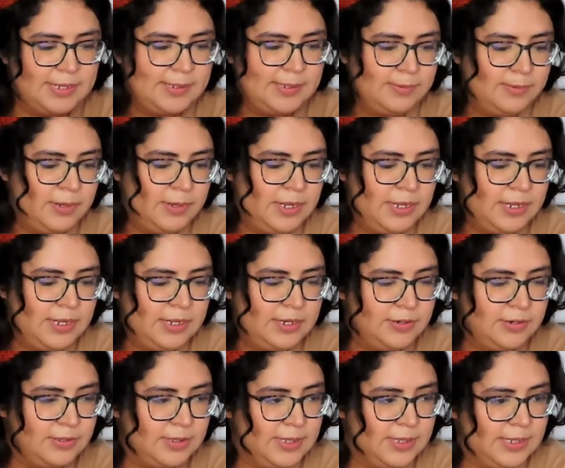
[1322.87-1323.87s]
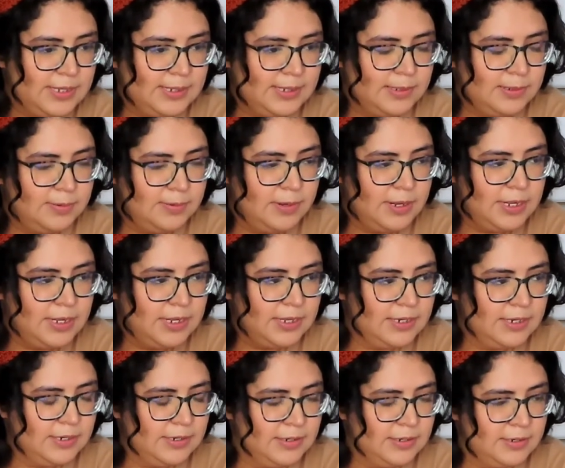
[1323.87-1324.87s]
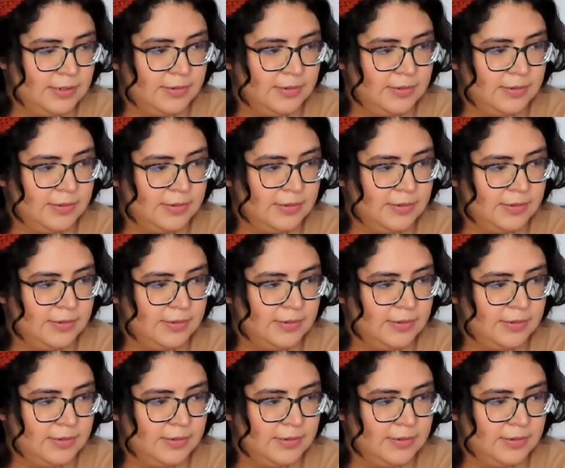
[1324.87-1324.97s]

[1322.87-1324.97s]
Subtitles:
this one or this one?